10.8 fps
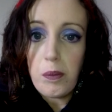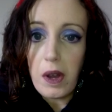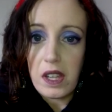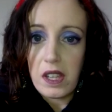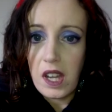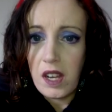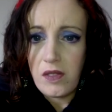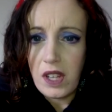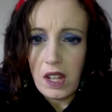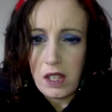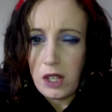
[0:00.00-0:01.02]
but I can kind of
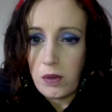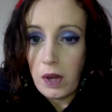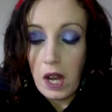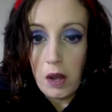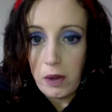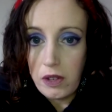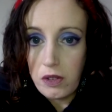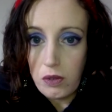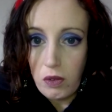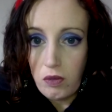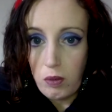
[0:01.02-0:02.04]
tell you how it
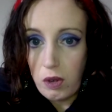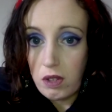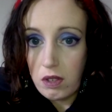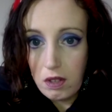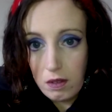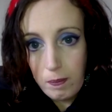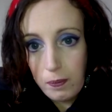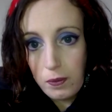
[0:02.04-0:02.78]
sort of works.